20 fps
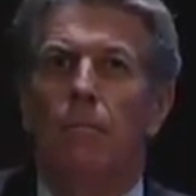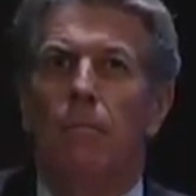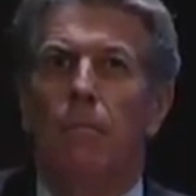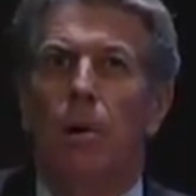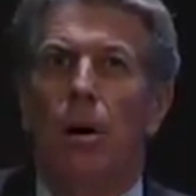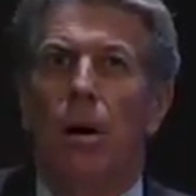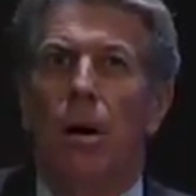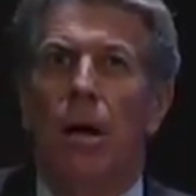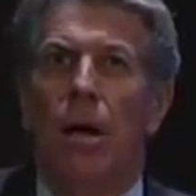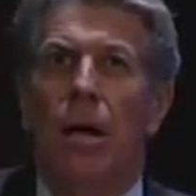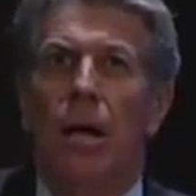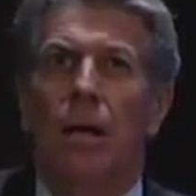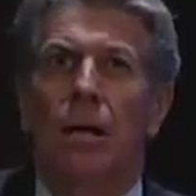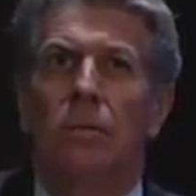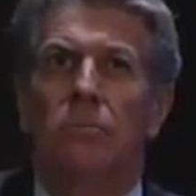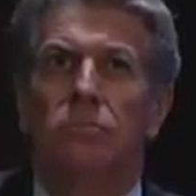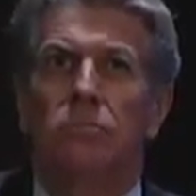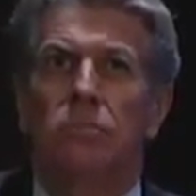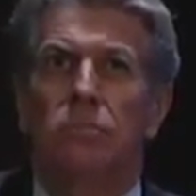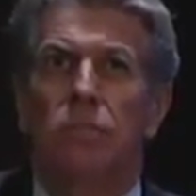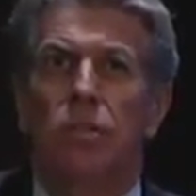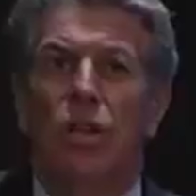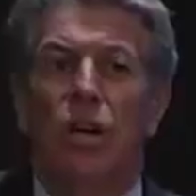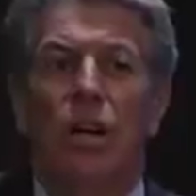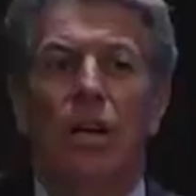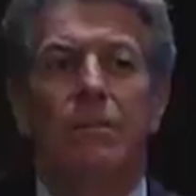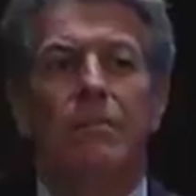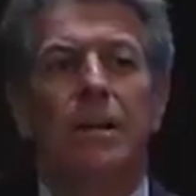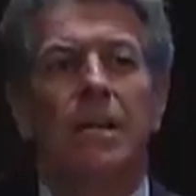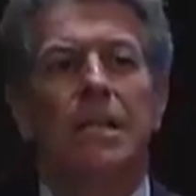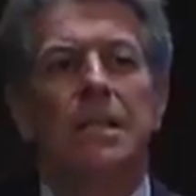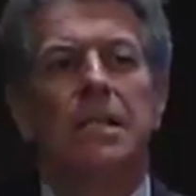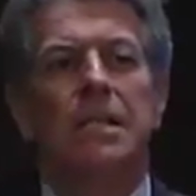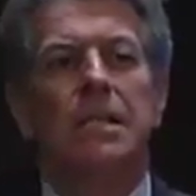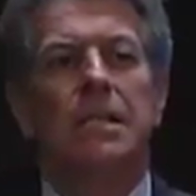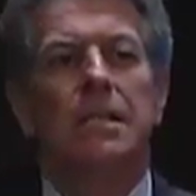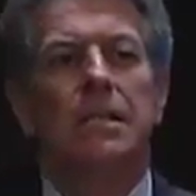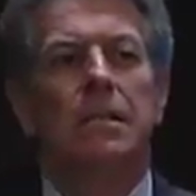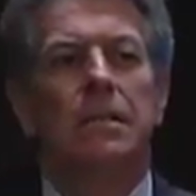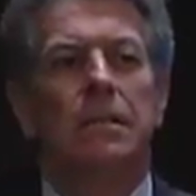by 9
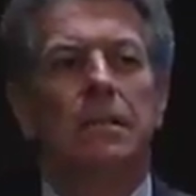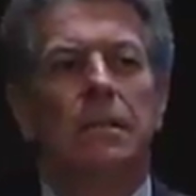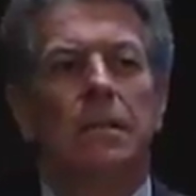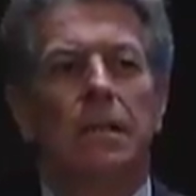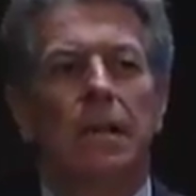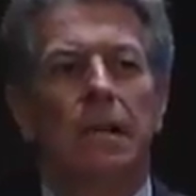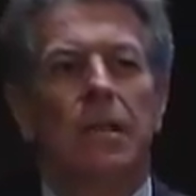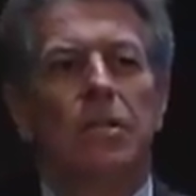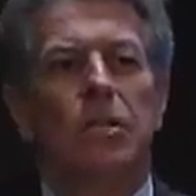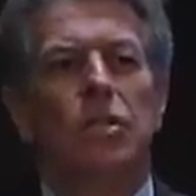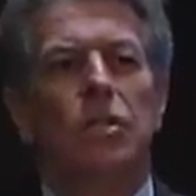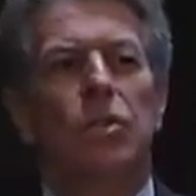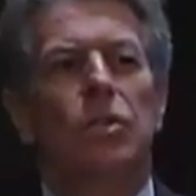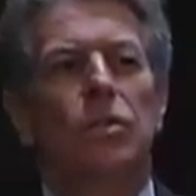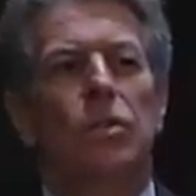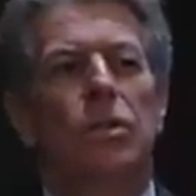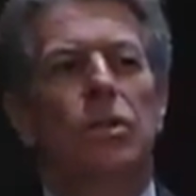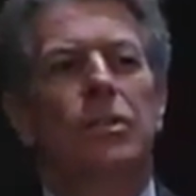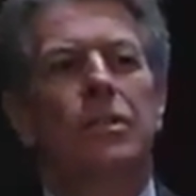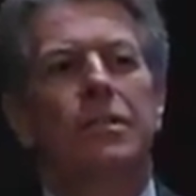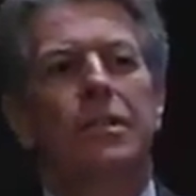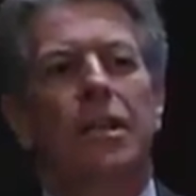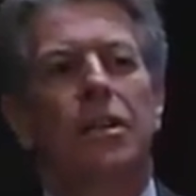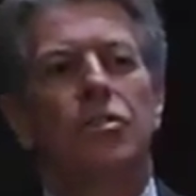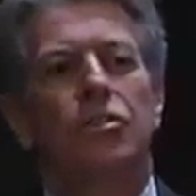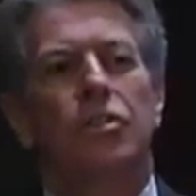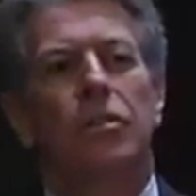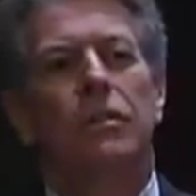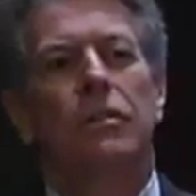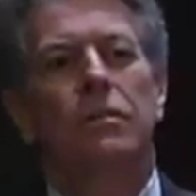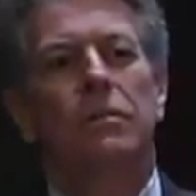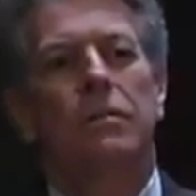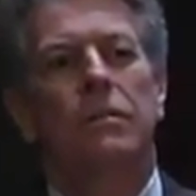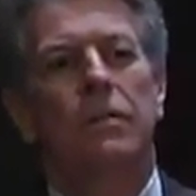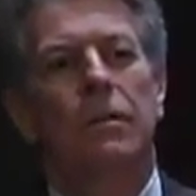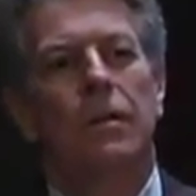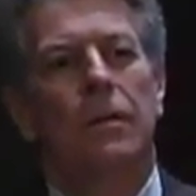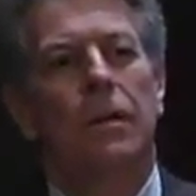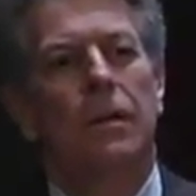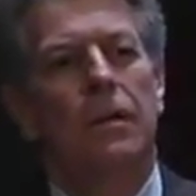months into her detention,
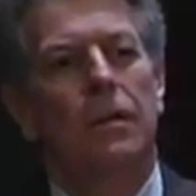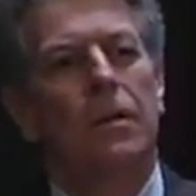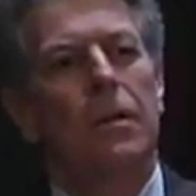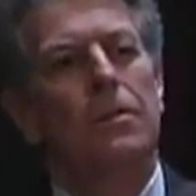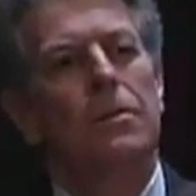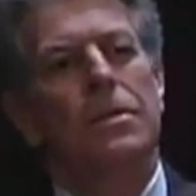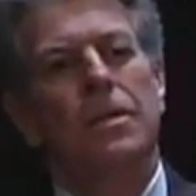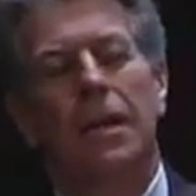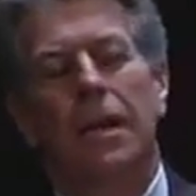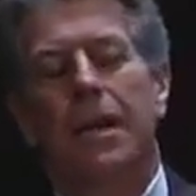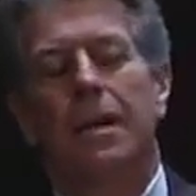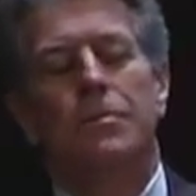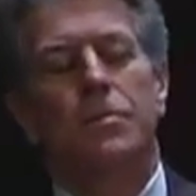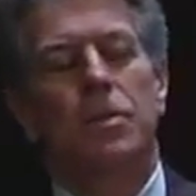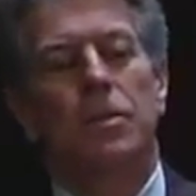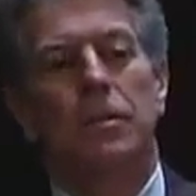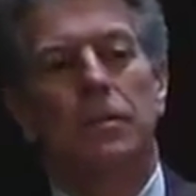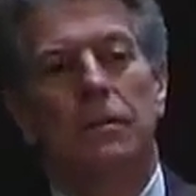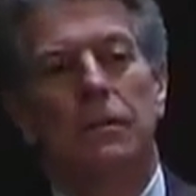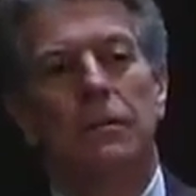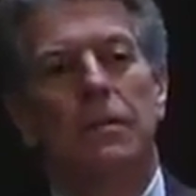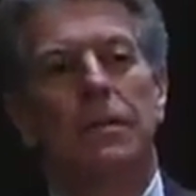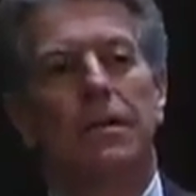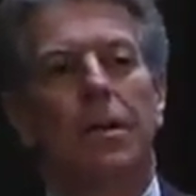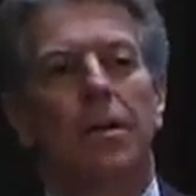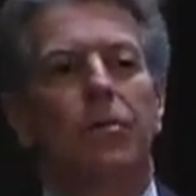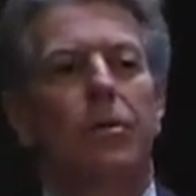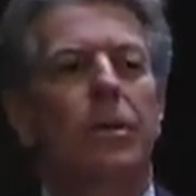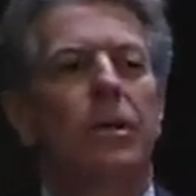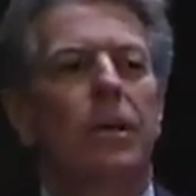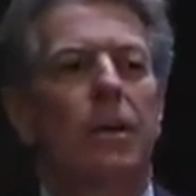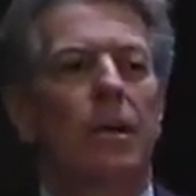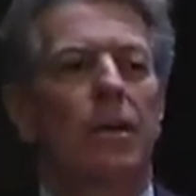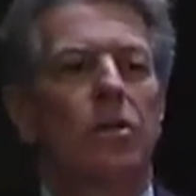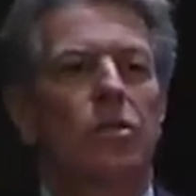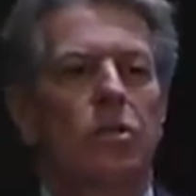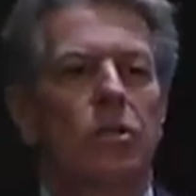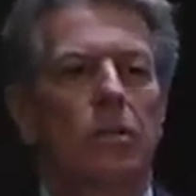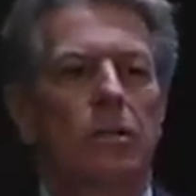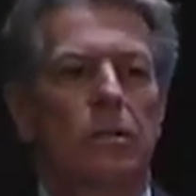there was absolutely no
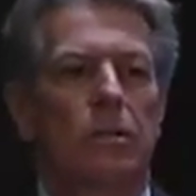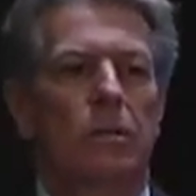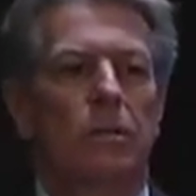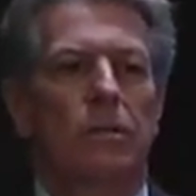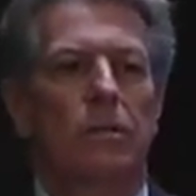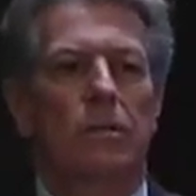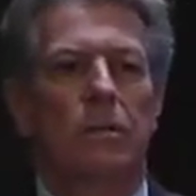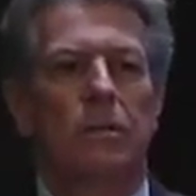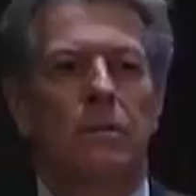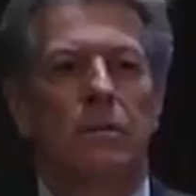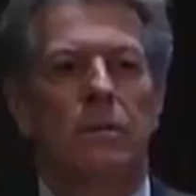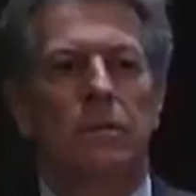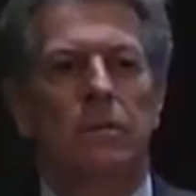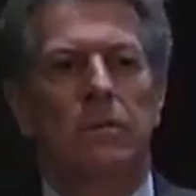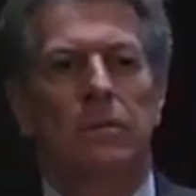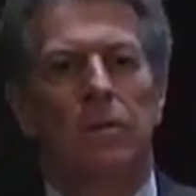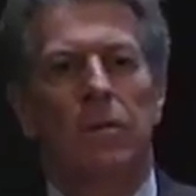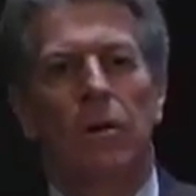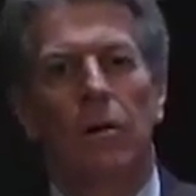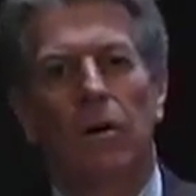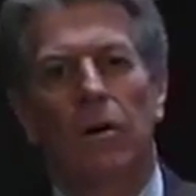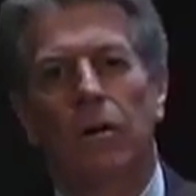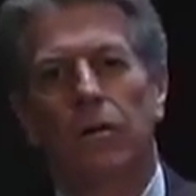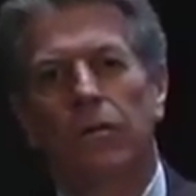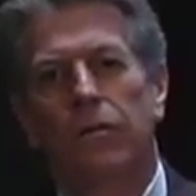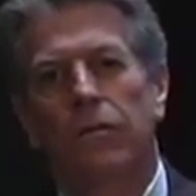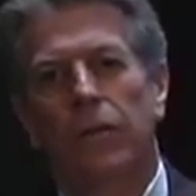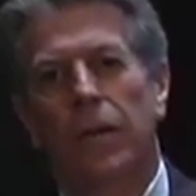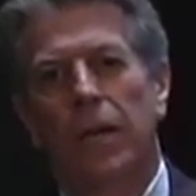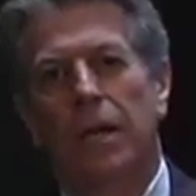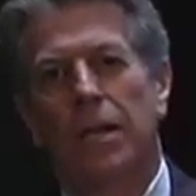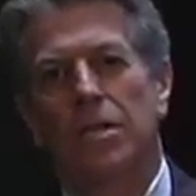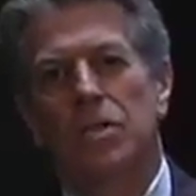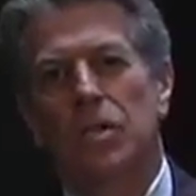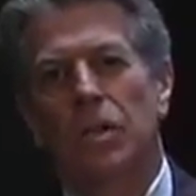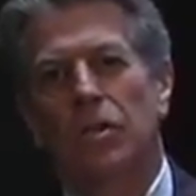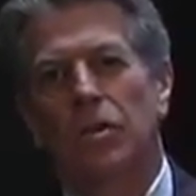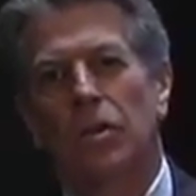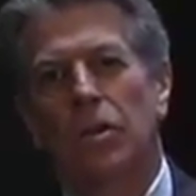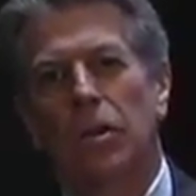indication of any
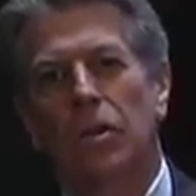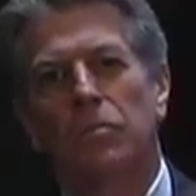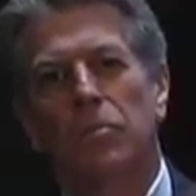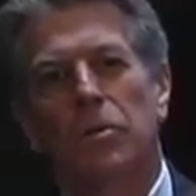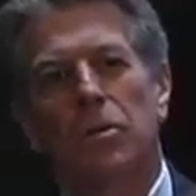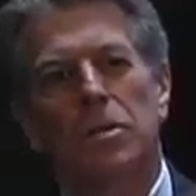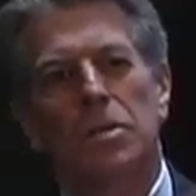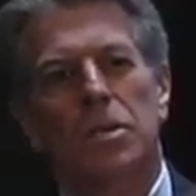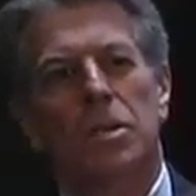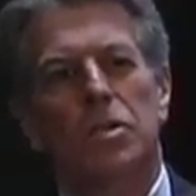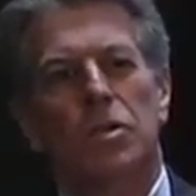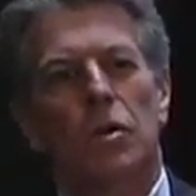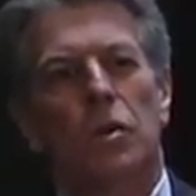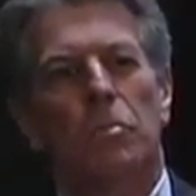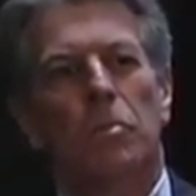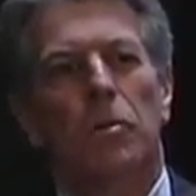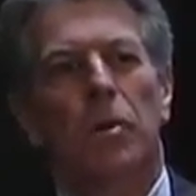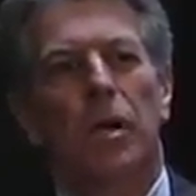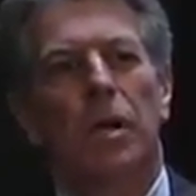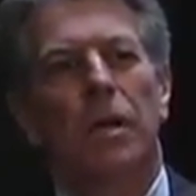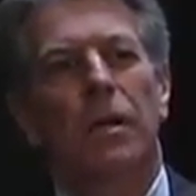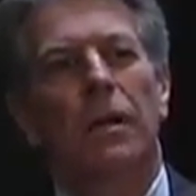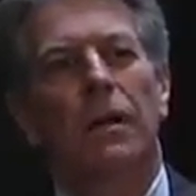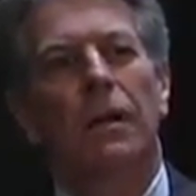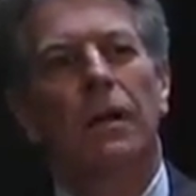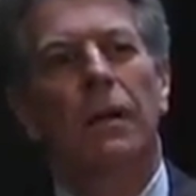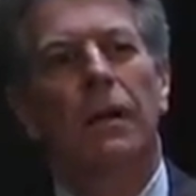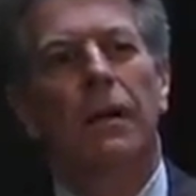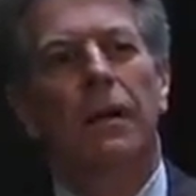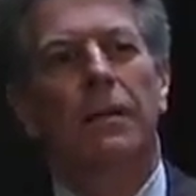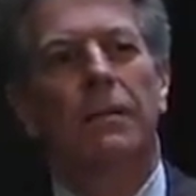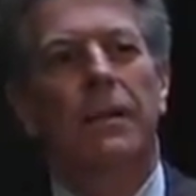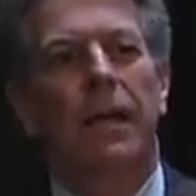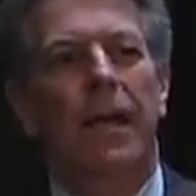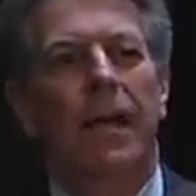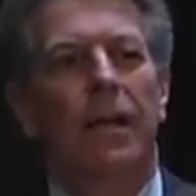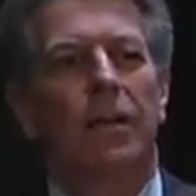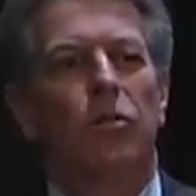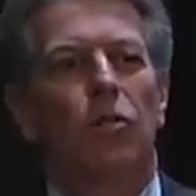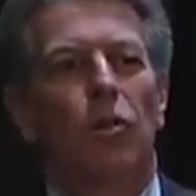psychotic process operating, and there
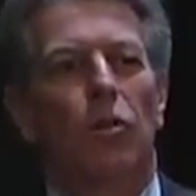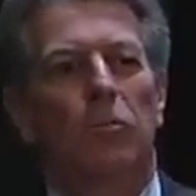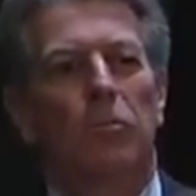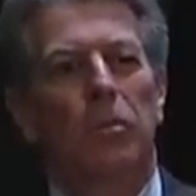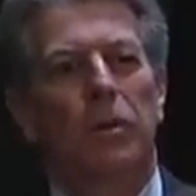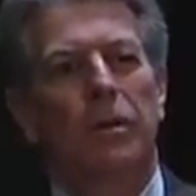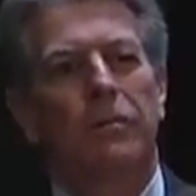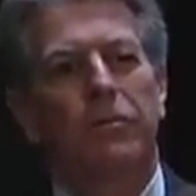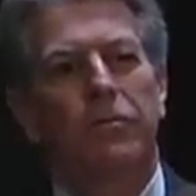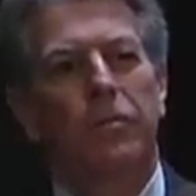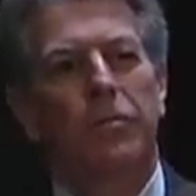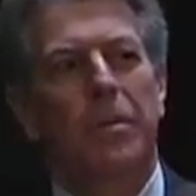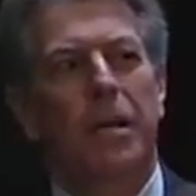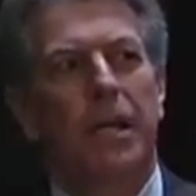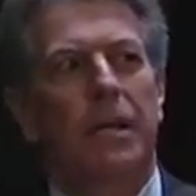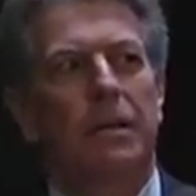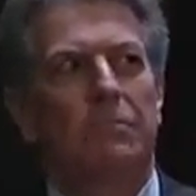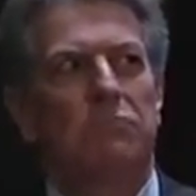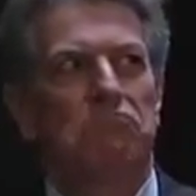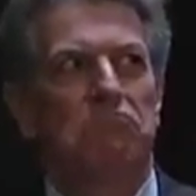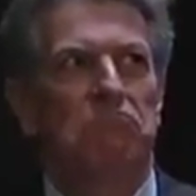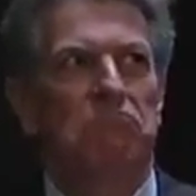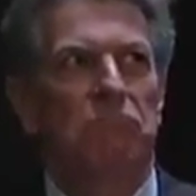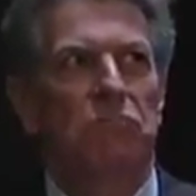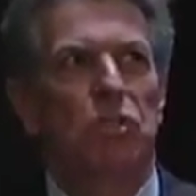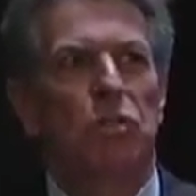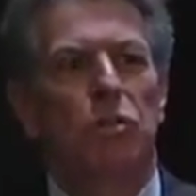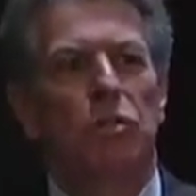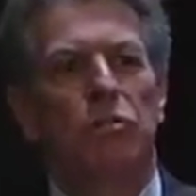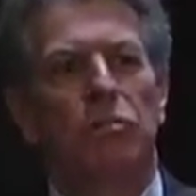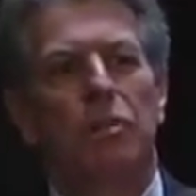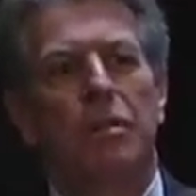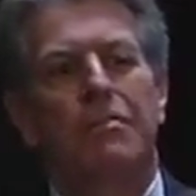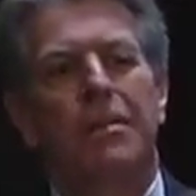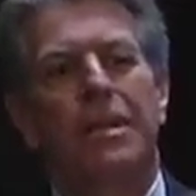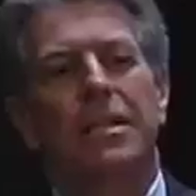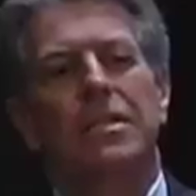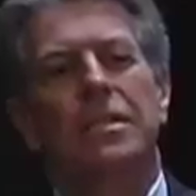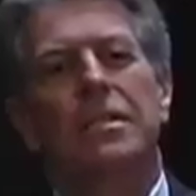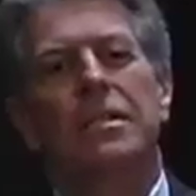had not been for about 2 to 3
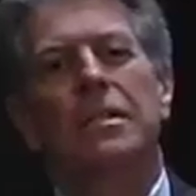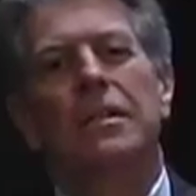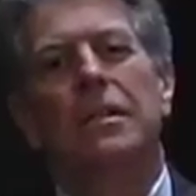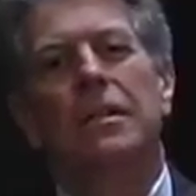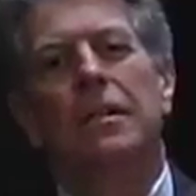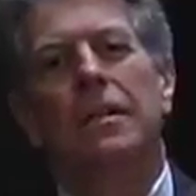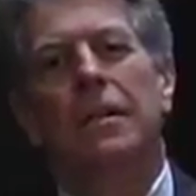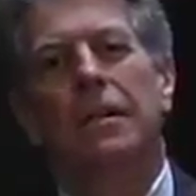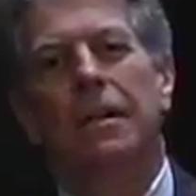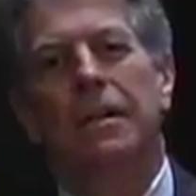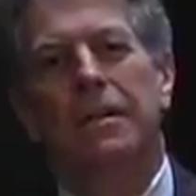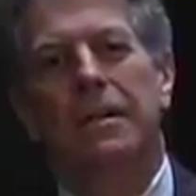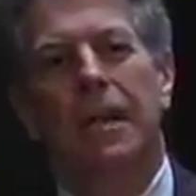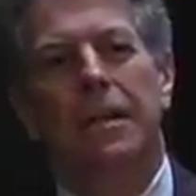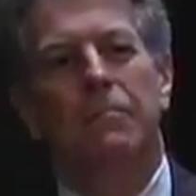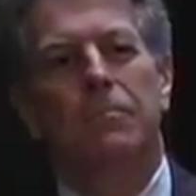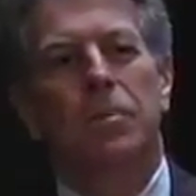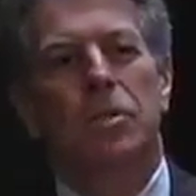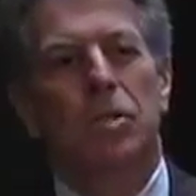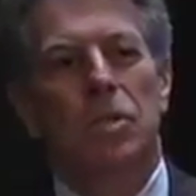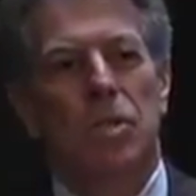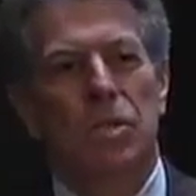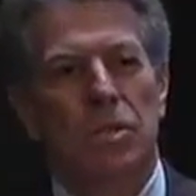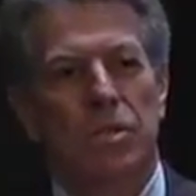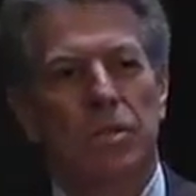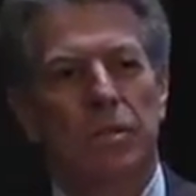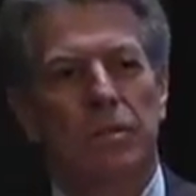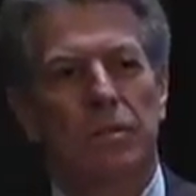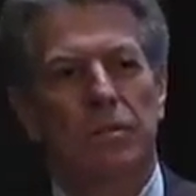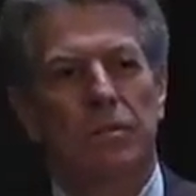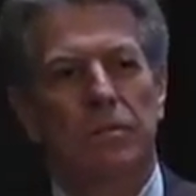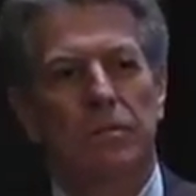months, and that persisted.